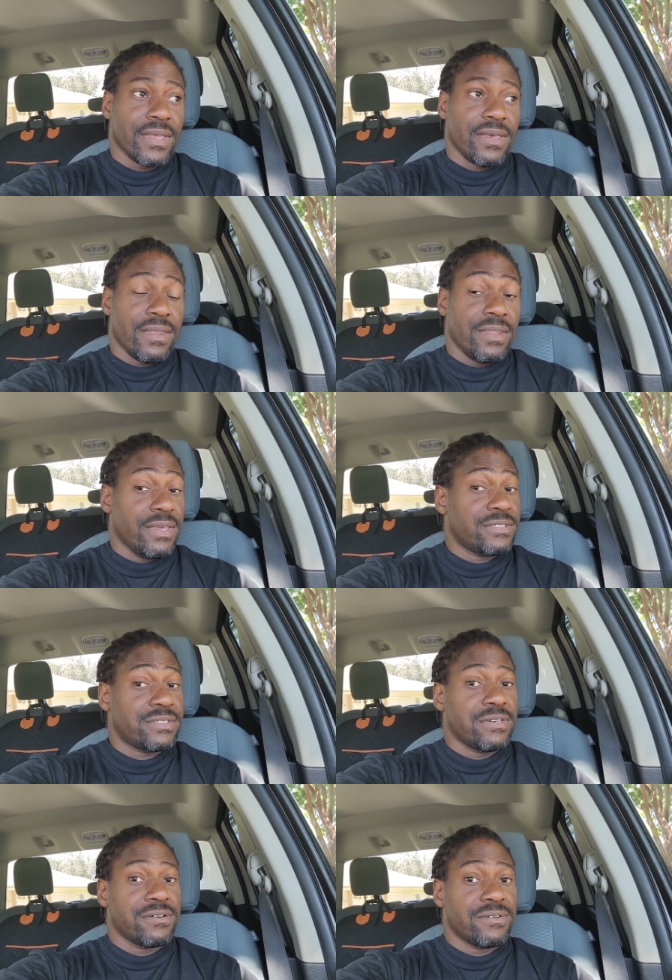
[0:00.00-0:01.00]
and he
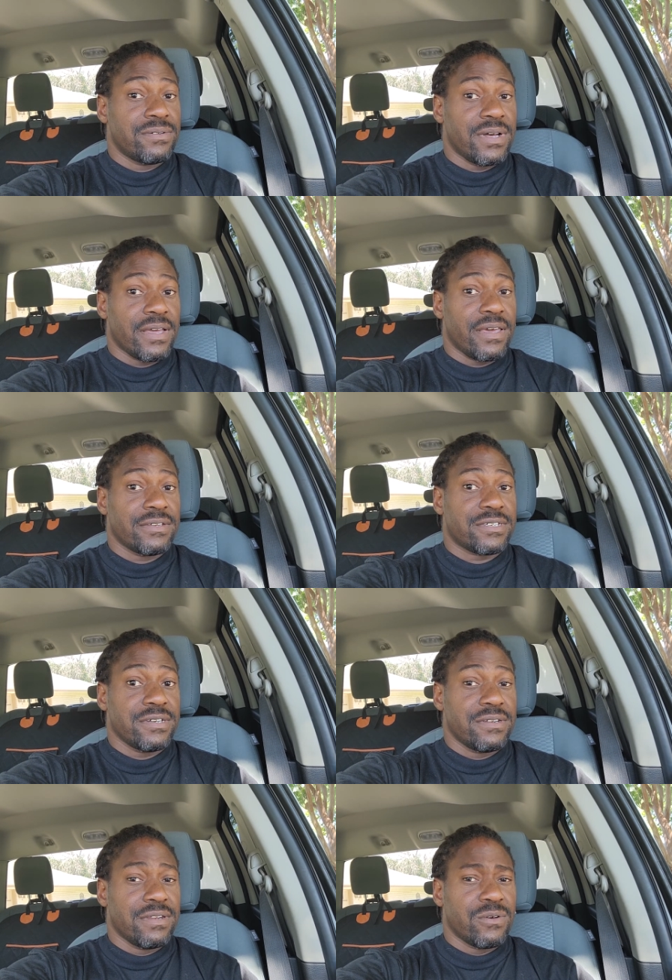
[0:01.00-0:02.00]
still, I guess,
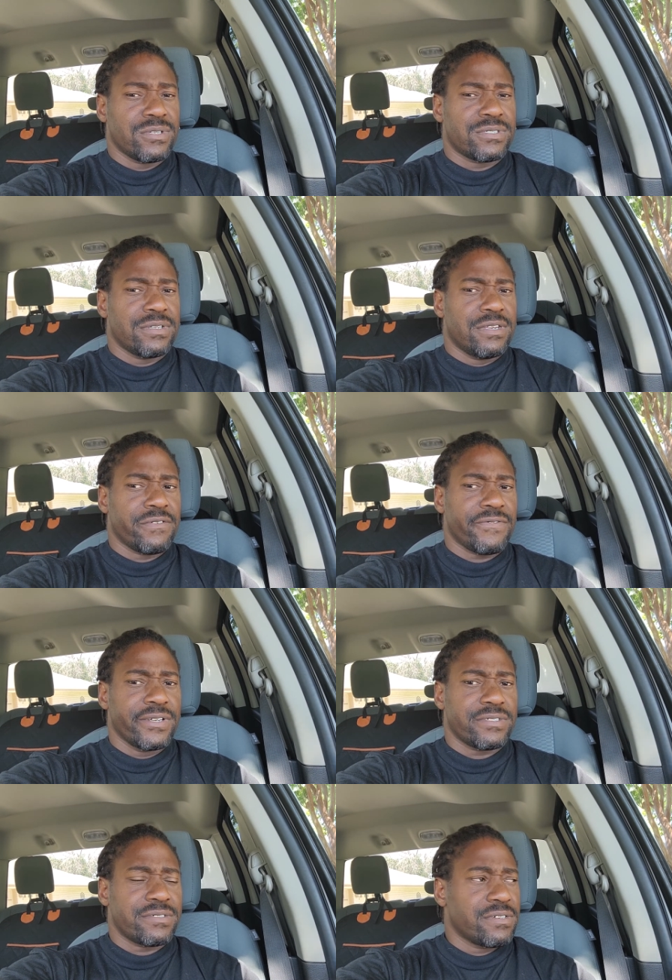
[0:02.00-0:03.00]
couldn't notice the
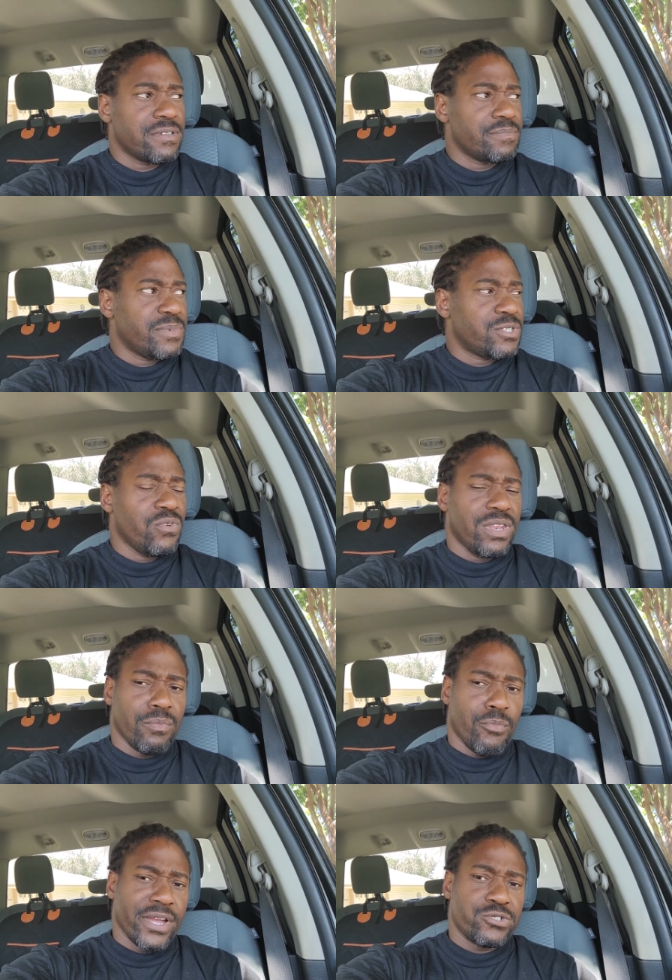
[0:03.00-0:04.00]
difference between the
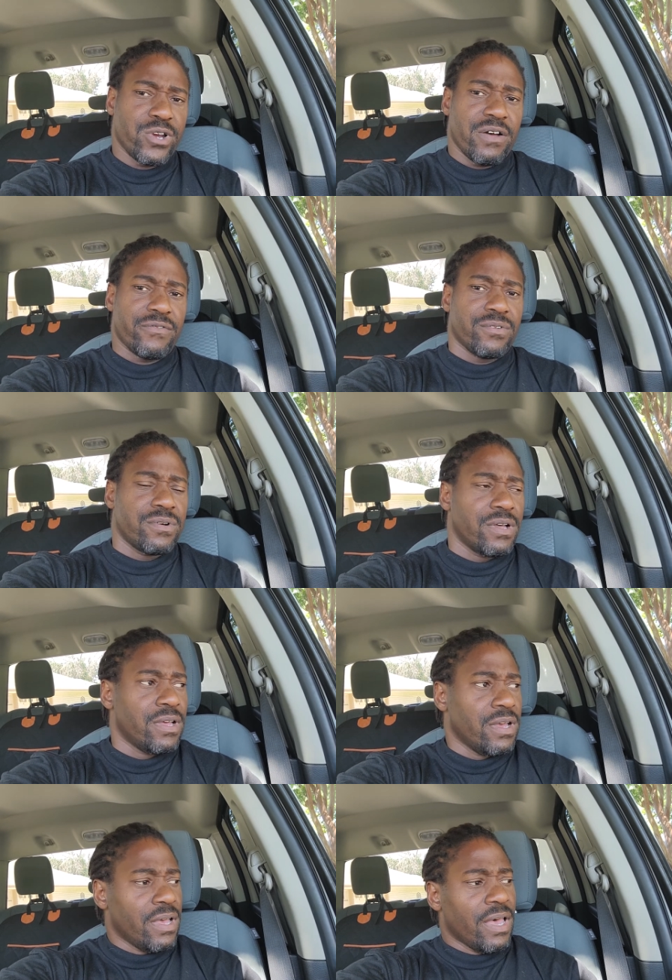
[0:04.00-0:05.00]
brake travel
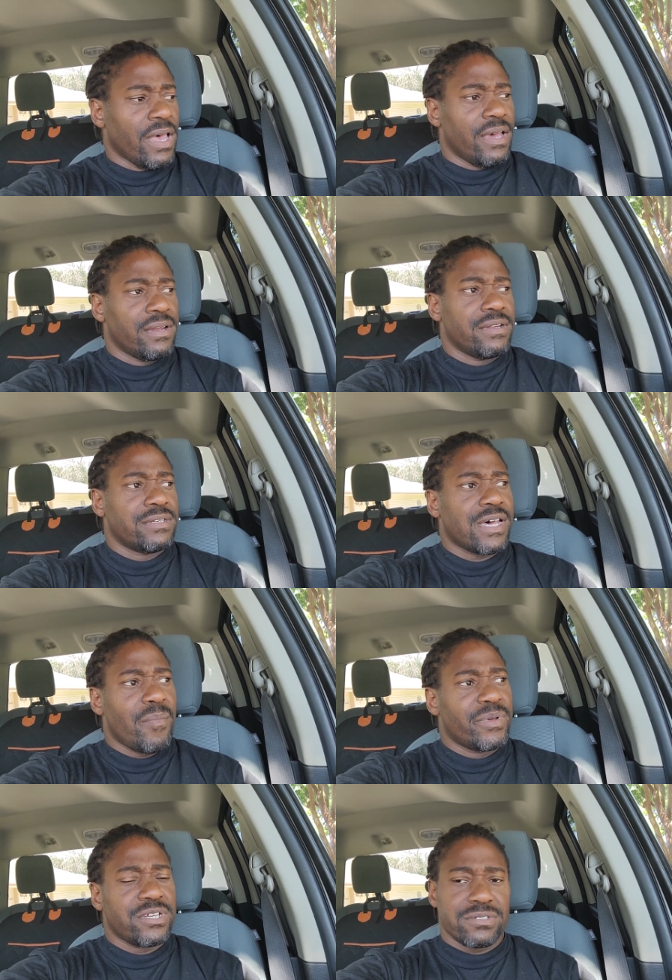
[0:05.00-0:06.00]
and the
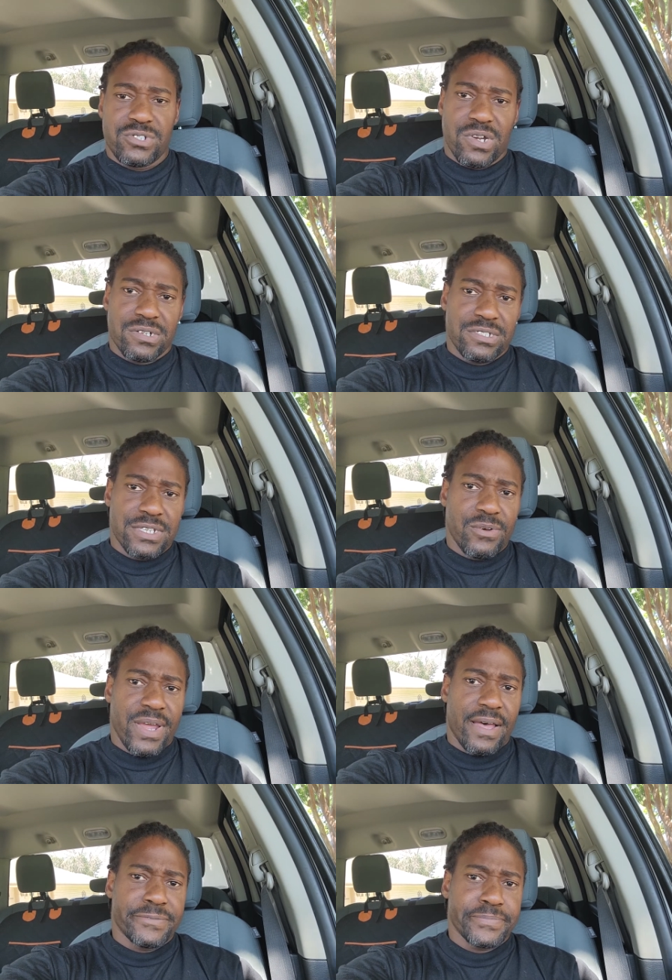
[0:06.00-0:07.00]
time it took the truck to slow
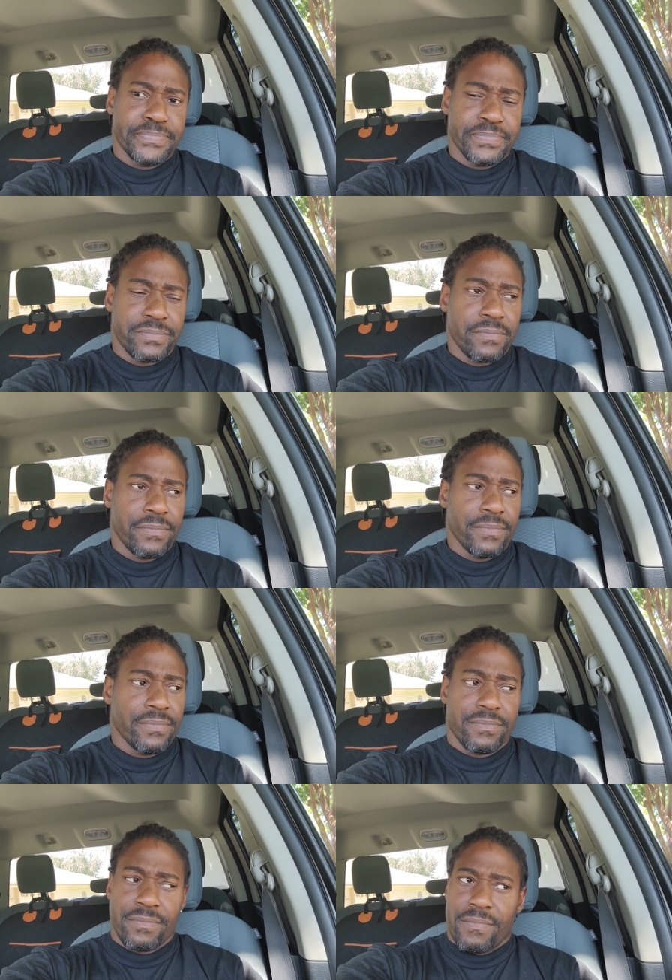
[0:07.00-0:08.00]
down.
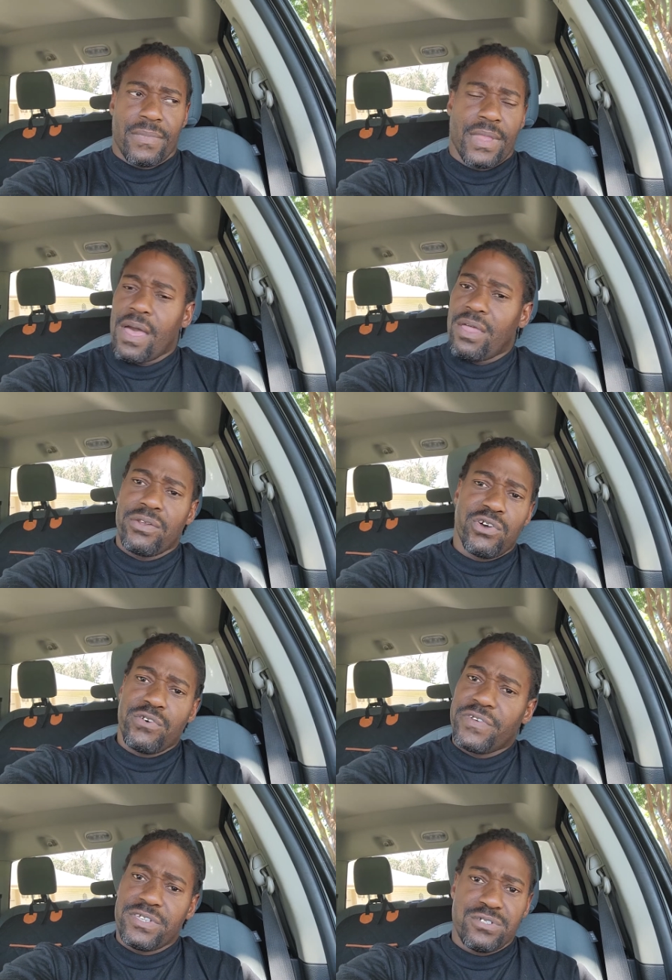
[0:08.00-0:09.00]
I don't know
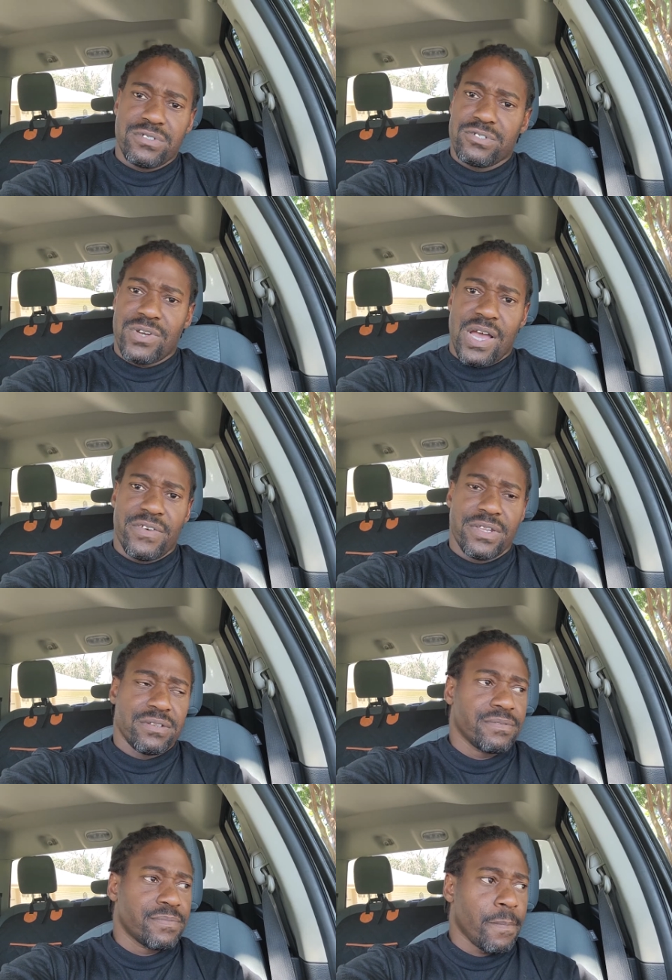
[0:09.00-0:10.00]
if he's used to
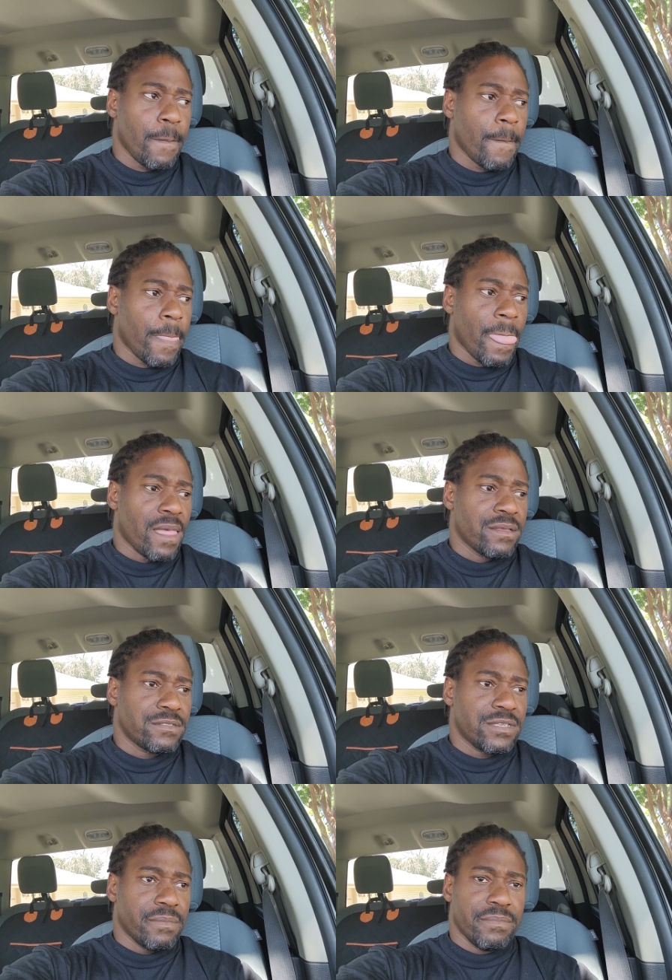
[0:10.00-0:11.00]
driving
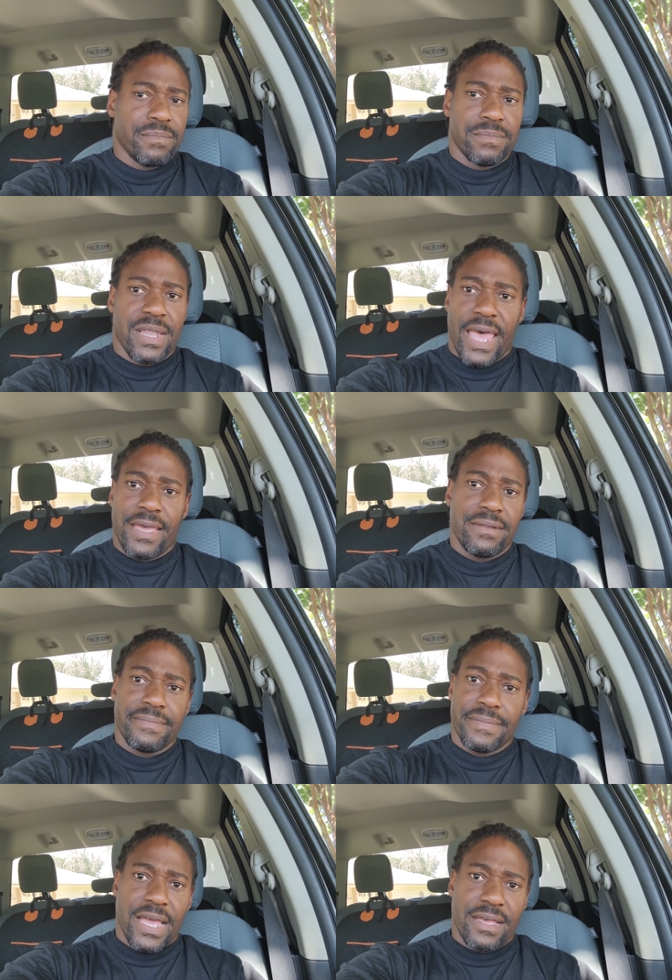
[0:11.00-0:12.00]
something light
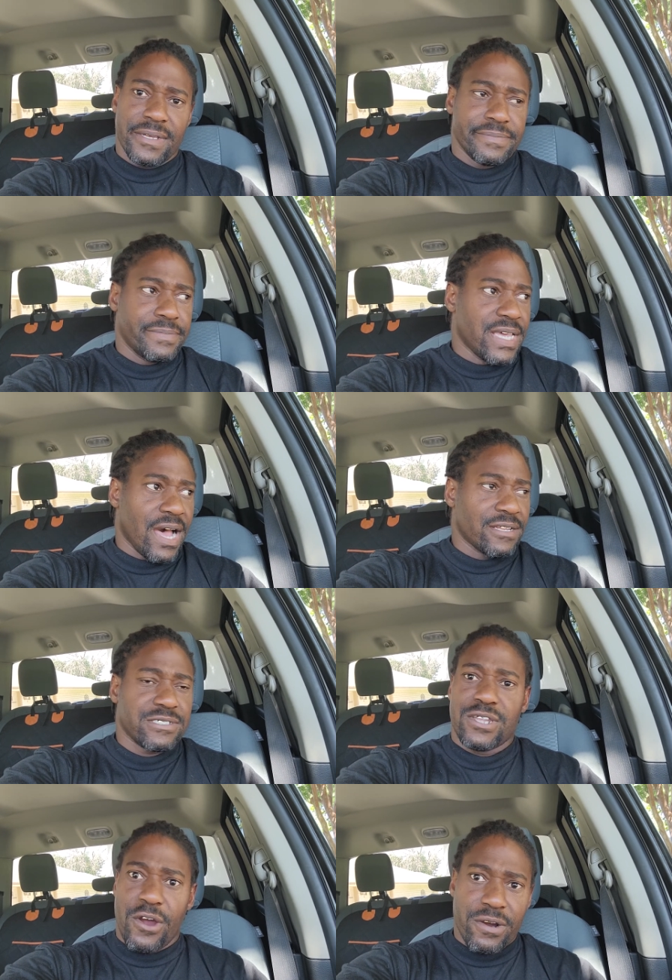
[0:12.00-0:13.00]
like a
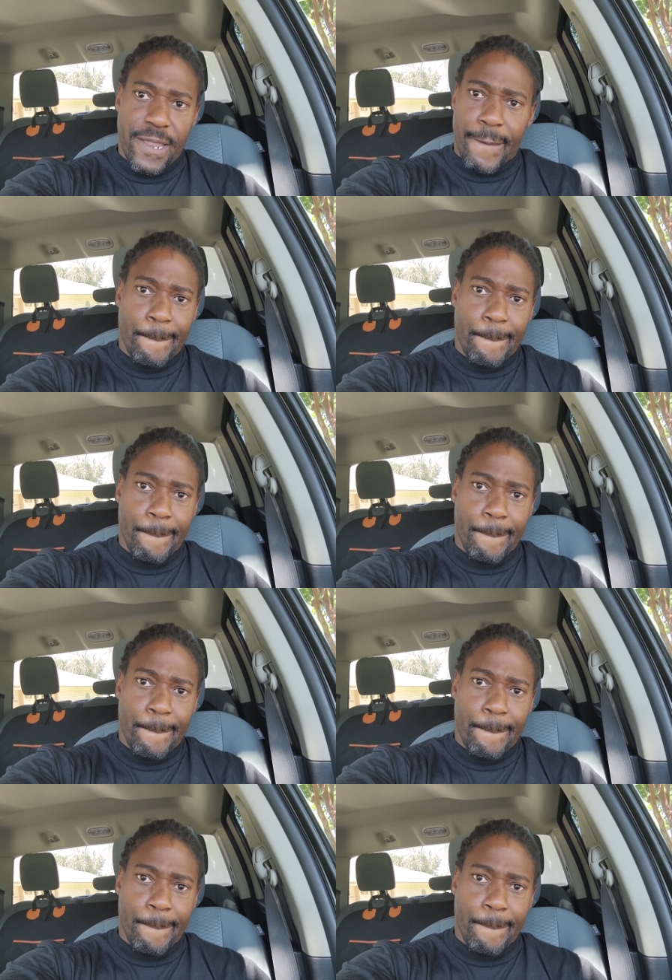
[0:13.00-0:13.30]
Dodge Dart